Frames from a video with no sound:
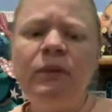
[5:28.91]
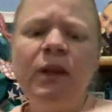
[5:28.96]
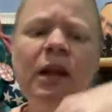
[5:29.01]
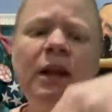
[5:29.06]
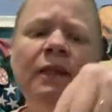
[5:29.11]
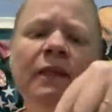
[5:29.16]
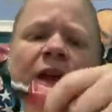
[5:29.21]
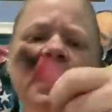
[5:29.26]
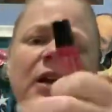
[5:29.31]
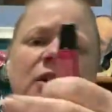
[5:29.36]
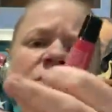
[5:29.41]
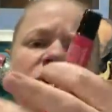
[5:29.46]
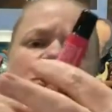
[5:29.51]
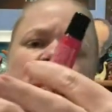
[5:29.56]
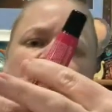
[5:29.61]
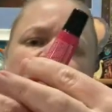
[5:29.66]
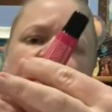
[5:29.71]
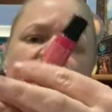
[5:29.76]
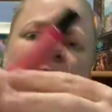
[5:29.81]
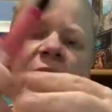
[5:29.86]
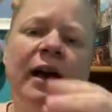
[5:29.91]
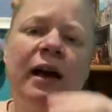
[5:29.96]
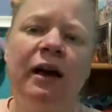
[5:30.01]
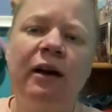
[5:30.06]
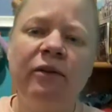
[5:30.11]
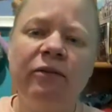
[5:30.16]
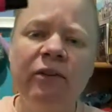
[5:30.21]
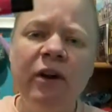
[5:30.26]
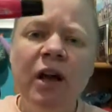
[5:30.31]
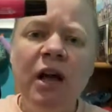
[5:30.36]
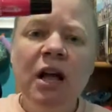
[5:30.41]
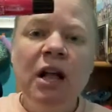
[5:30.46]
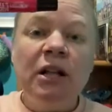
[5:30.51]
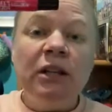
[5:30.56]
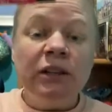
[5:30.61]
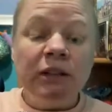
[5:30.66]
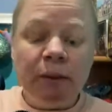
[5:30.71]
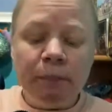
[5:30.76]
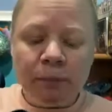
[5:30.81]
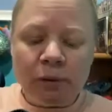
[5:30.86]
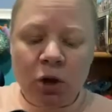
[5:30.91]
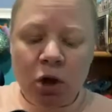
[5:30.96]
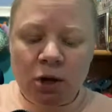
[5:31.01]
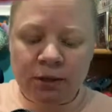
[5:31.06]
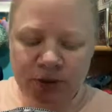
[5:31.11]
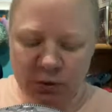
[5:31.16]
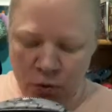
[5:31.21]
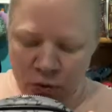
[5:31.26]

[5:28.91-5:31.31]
And then I usually have lip gloss